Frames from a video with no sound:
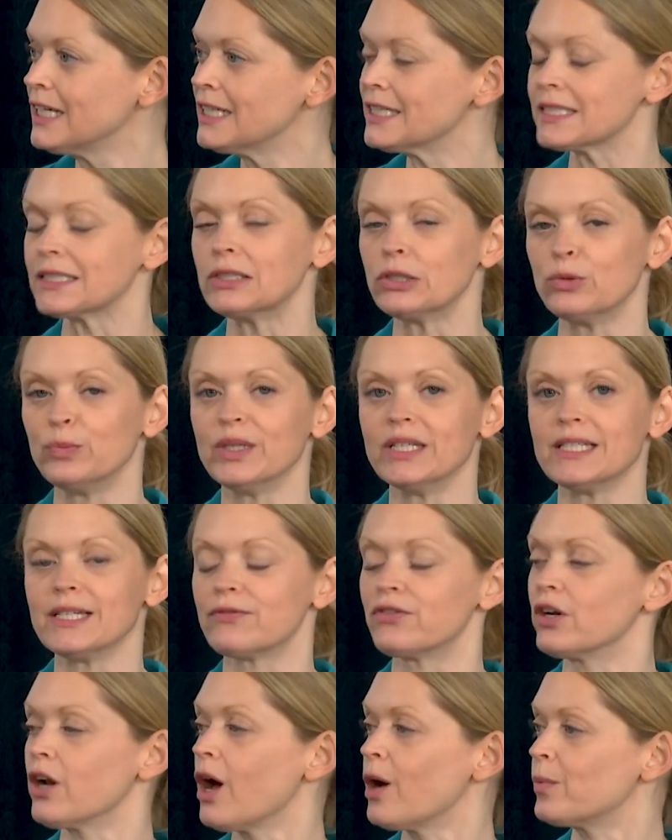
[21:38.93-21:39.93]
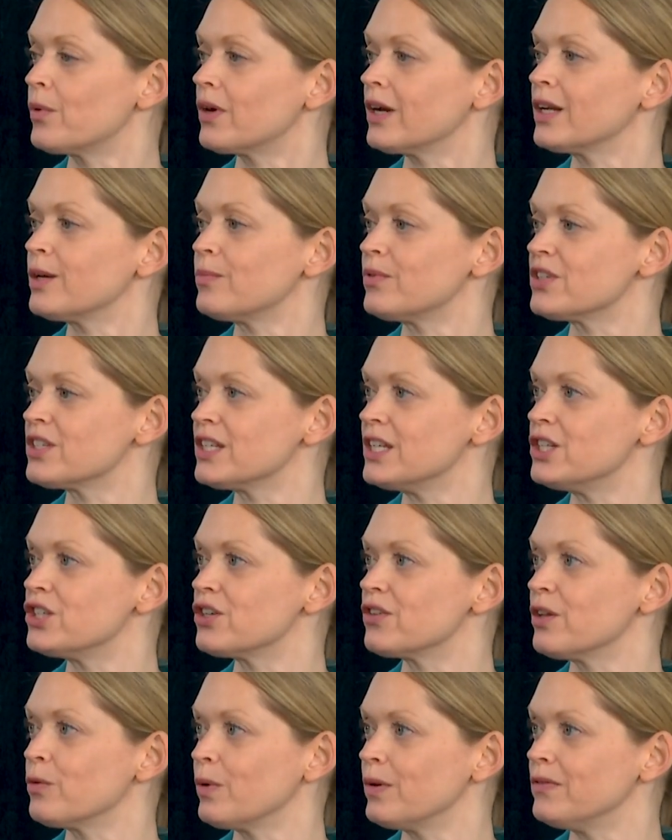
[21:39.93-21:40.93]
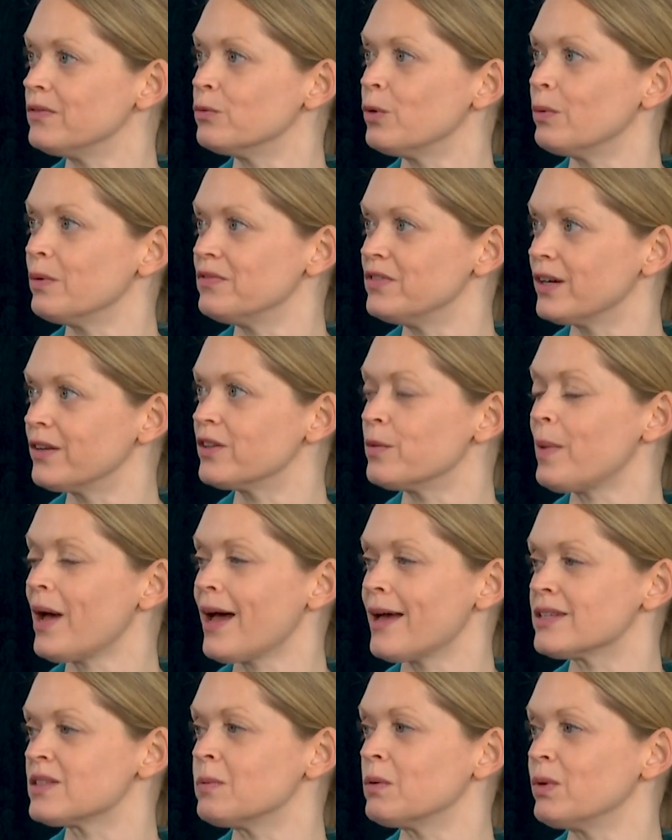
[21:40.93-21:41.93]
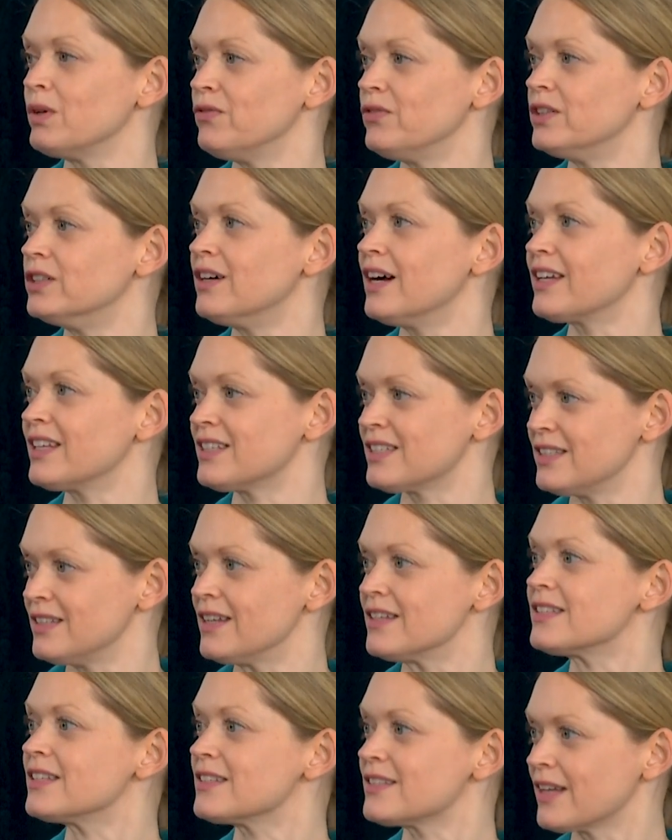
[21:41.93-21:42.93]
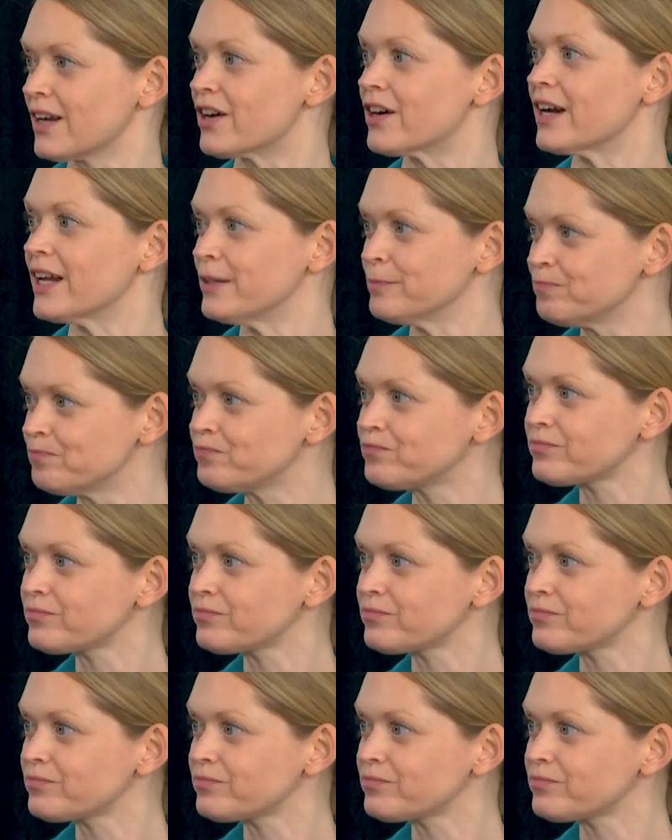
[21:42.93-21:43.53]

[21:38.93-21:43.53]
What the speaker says: It's a little bit different operating procedure than what we've done in the past, but we feel like it's necessary.